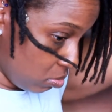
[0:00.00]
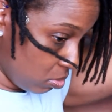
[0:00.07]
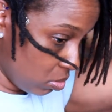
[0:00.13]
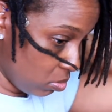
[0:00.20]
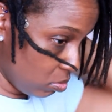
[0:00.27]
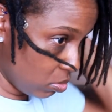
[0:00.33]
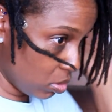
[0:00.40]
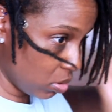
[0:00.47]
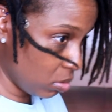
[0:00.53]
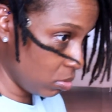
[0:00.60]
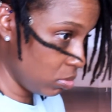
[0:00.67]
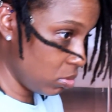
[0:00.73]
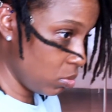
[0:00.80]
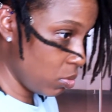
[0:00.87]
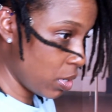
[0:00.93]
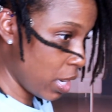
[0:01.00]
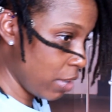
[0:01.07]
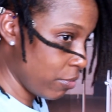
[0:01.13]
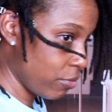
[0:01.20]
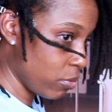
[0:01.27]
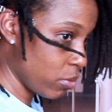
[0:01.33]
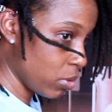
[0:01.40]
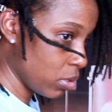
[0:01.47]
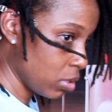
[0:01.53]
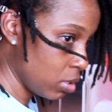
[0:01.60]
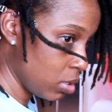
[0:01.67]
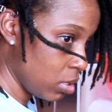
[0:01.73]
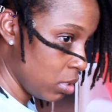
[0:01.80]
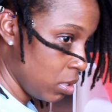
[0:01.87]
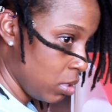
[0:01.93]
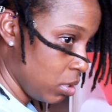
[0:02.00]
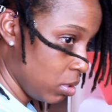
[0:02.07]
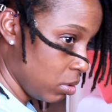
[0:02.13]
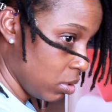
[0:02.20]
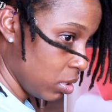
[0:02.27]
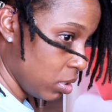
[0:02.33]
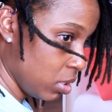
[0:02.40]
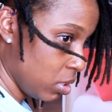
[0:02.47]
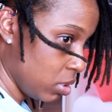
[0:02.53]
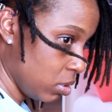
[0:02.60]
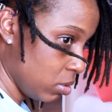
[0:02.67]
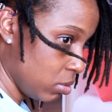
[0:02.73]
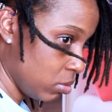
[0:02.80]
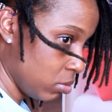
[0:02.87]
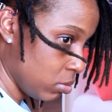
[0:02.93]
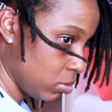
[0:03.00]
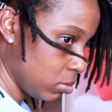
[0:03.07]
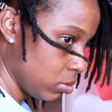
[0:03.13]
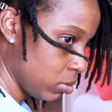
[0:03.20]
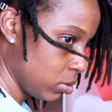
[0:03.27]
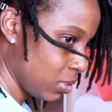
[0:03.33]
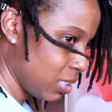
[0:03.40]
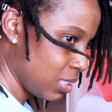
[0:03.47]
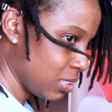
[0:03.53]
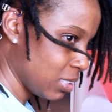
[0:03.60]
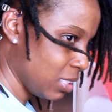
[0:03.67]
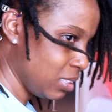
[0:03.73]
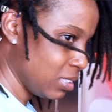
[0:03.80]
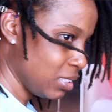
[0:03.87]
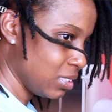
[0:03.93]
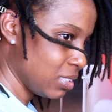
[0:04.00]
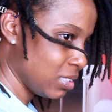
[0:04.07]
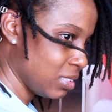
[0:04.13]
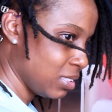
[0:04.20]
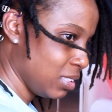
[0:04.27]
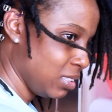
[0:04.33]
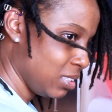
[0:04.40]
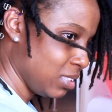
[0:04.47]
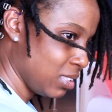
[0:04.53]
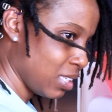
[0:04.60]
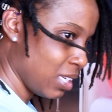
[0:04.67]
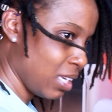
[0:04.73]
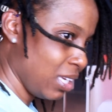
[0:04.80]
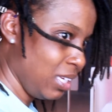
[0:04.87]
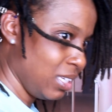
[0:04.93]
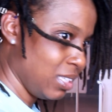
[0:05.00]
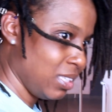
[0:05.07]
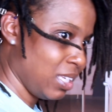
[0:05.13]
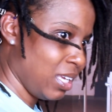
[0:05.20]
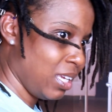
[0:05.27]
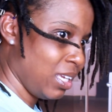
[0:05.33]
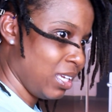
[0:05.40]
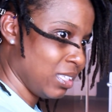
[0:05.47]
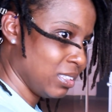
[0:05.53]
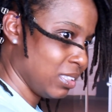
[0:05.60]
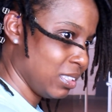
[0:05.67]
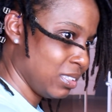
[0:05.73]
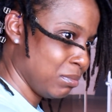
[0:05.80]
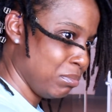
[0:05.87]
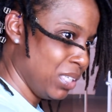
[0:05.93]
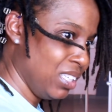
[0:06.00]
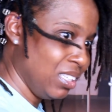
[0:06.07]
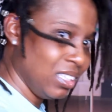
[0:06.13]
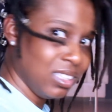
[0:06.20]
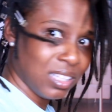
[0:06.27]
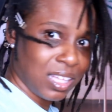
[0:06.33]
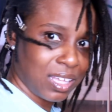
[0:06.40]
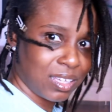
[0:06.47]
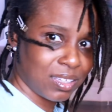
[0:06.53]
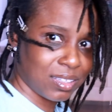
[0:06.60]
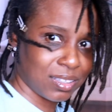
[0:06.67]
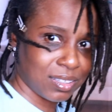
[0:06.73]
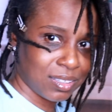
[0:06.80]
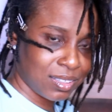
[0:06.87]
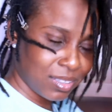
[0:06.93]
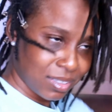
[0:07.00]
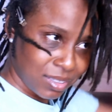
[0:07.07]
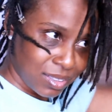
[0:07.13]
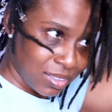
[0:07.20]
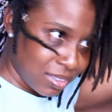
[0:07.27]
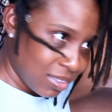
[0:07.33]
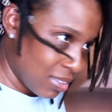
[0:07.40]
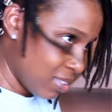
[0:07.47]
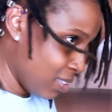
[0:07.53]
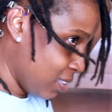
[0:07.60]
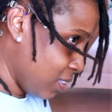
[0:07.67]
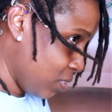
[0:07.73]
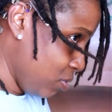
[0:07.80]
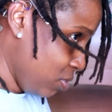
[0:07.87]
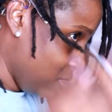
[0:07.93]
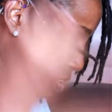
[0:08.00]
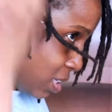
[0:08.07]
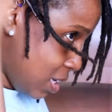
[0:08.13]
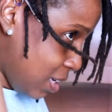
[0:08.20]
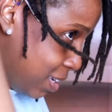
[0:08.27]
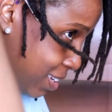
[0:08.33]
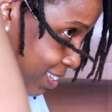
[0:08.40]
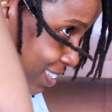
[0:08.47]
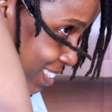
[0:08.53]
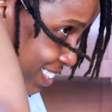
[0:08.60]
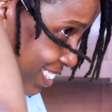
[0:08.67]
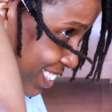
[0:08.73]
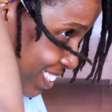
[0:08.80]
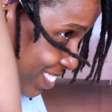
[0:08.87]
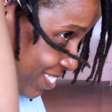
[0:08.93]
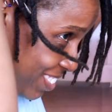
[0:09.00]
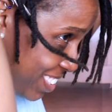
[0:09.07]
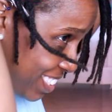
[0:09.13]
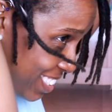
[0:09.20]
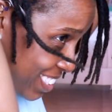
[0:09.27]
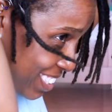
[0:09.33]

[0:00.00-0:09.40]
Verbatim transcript: what you gonna go do that for, or oh, like that's just that's just a hating ASSB, like like you just